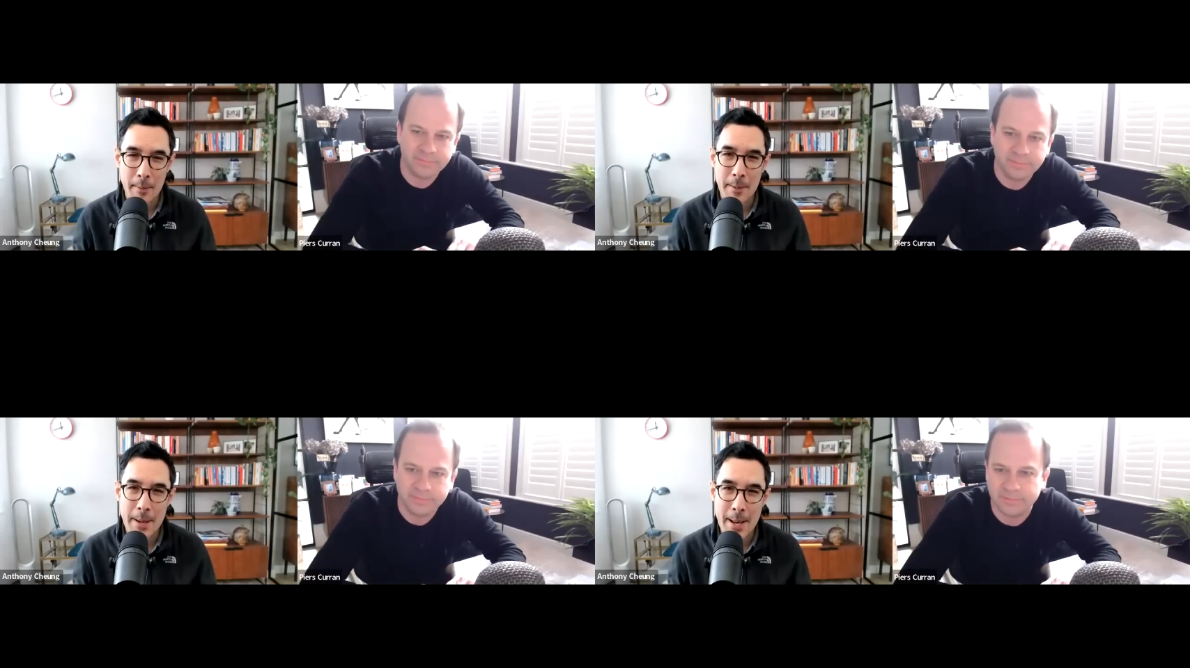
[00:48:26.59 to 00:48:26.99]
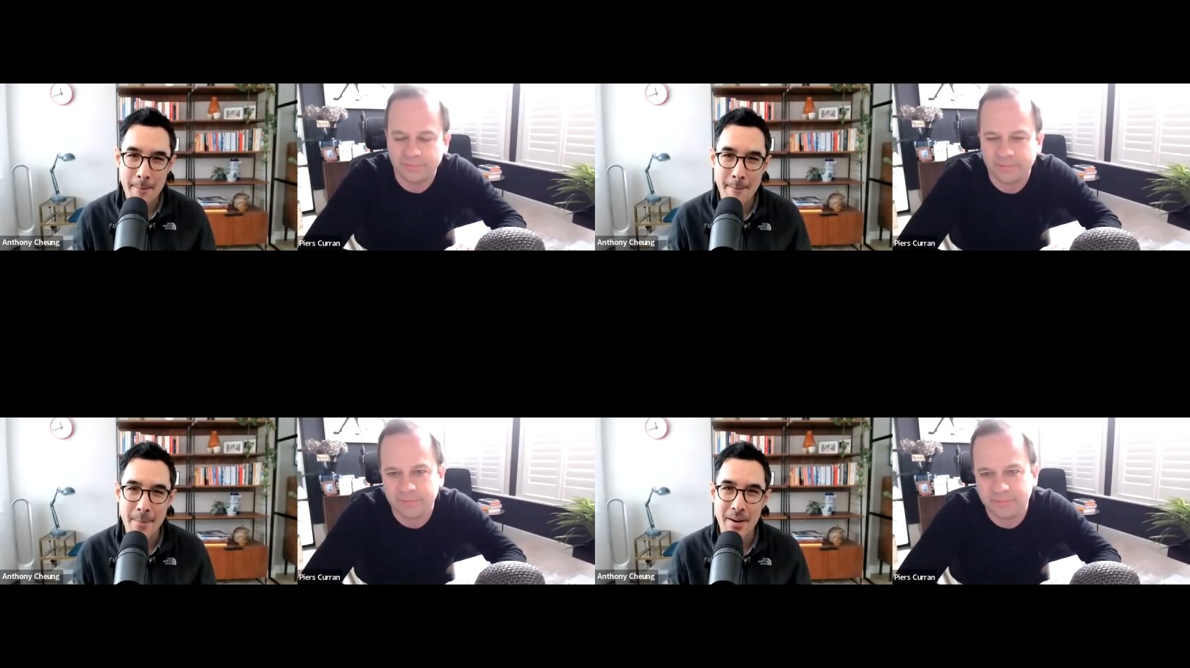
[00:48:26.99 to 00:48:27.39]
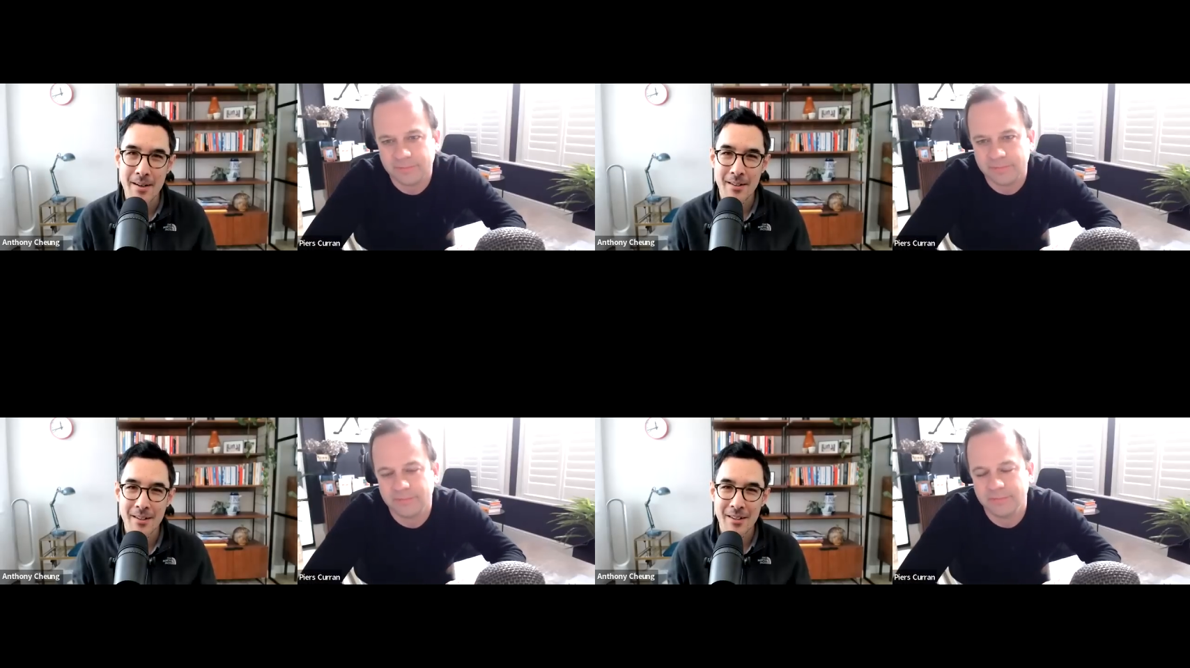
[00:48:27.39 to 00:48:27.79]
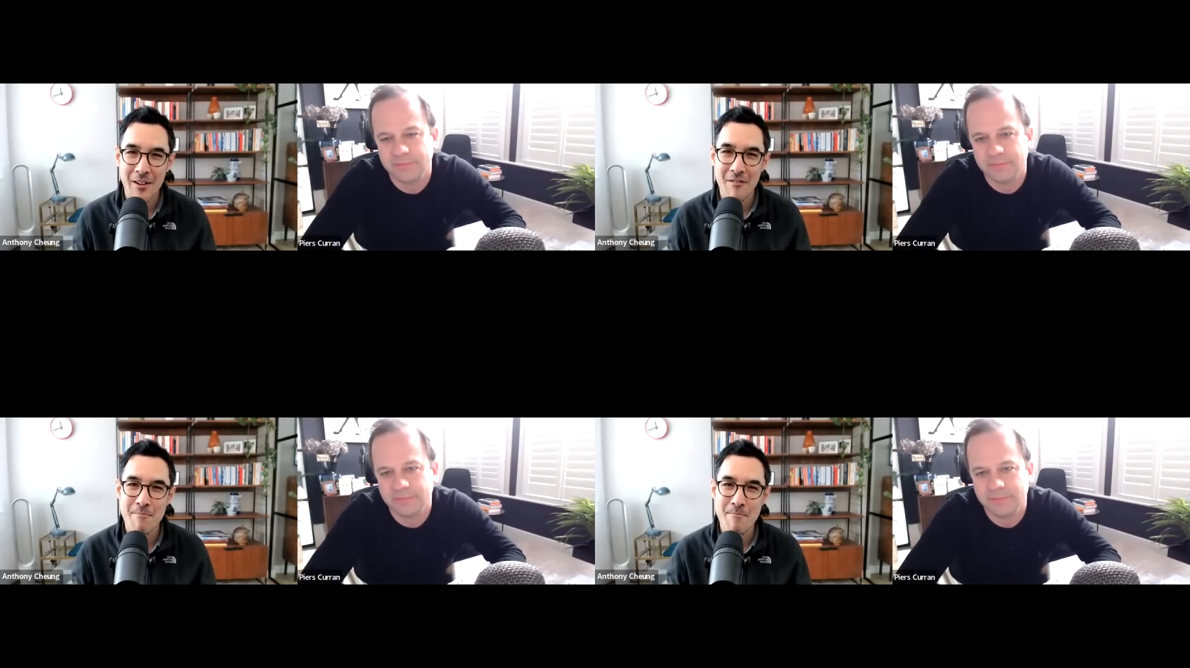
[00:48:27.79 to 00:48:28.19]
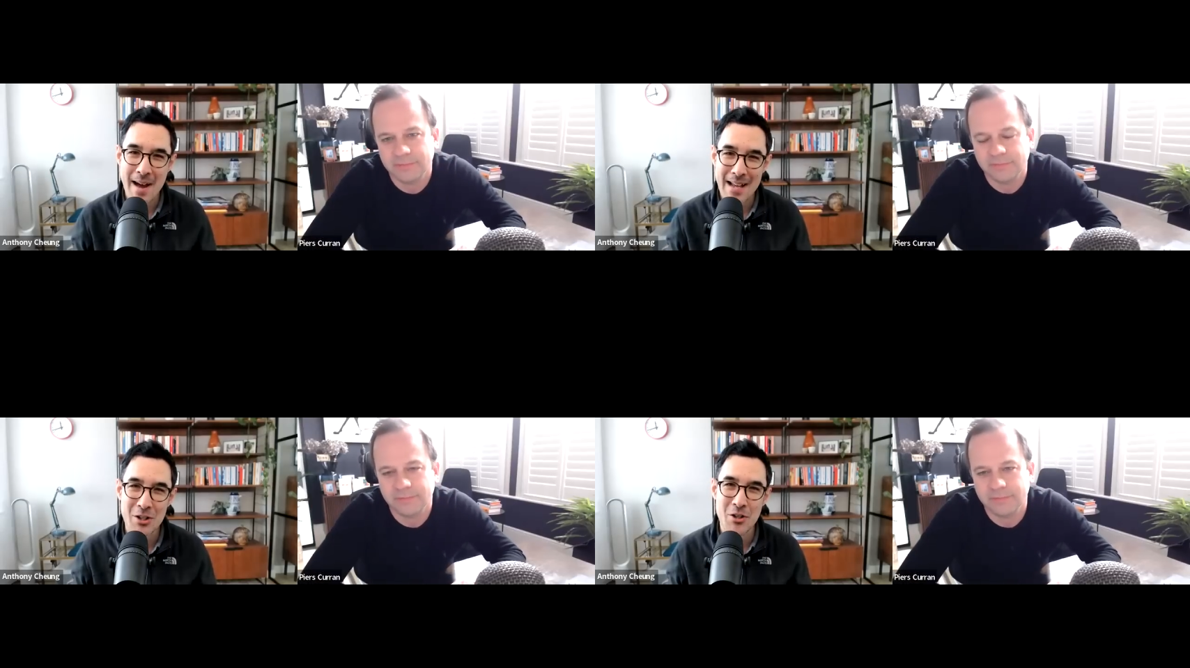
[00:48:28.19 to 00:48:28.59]
Speaker 1: number of
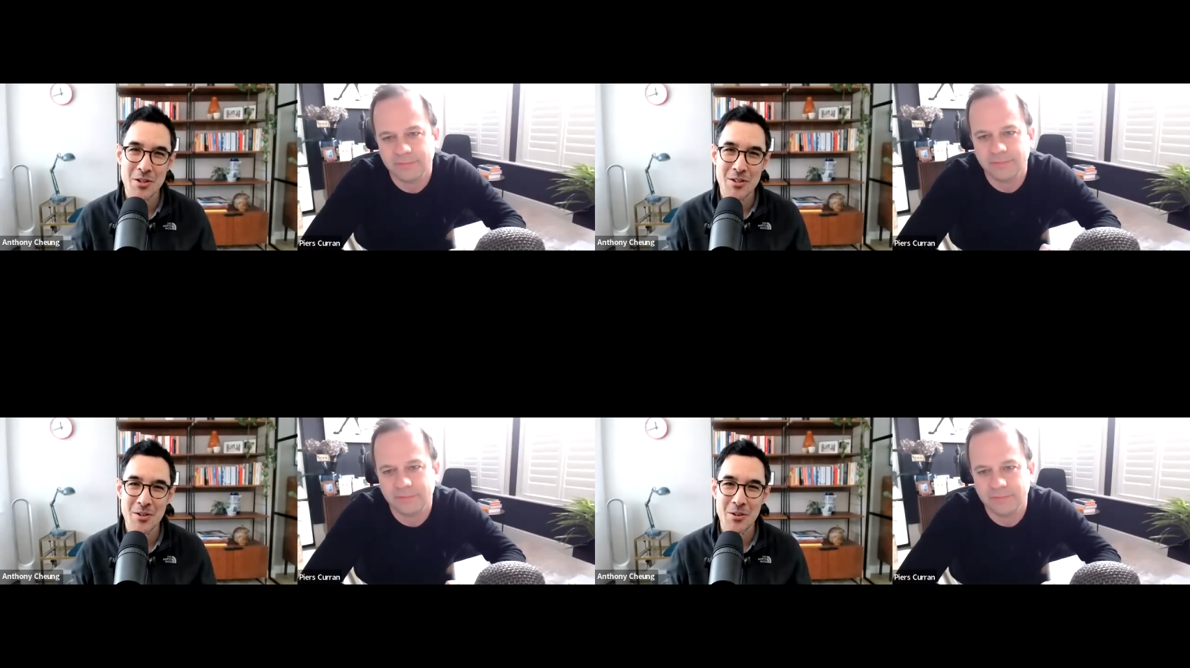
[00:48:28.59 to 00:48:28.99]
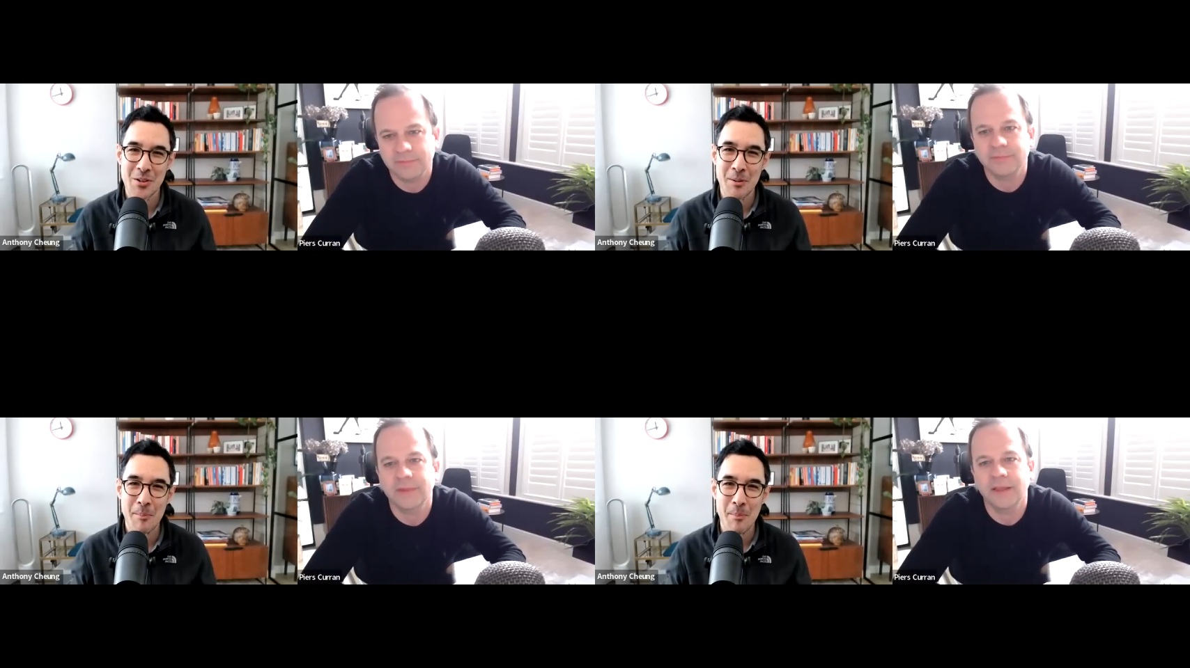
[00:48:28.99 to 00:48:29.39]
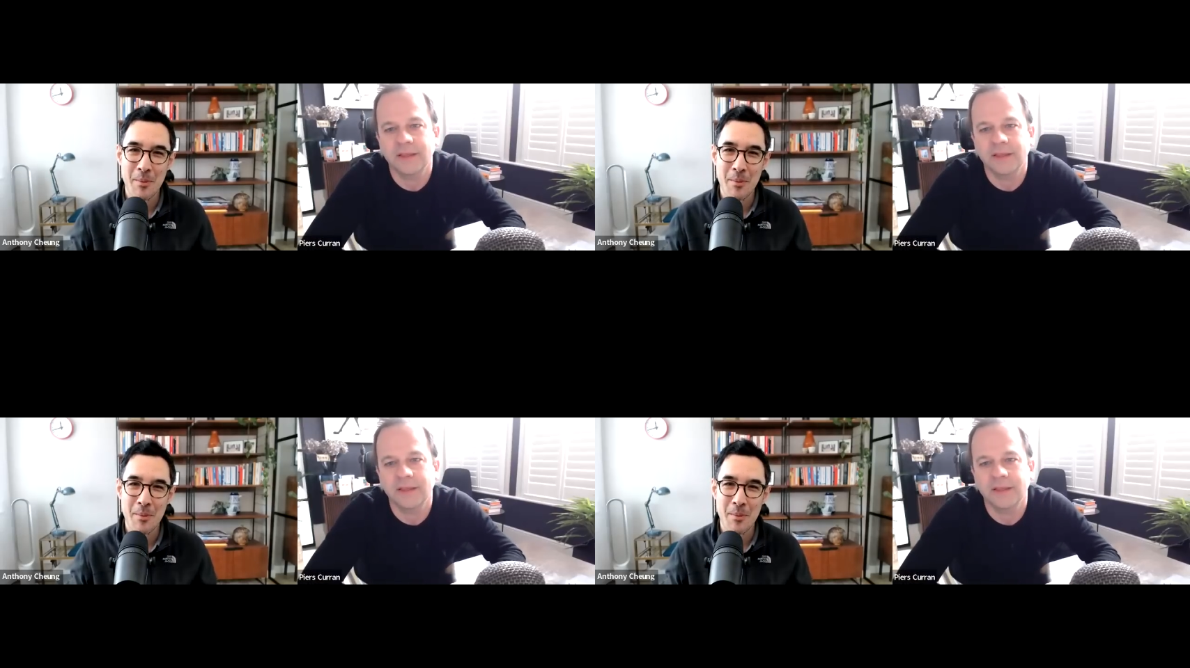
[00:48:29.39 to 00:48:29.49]
managers who can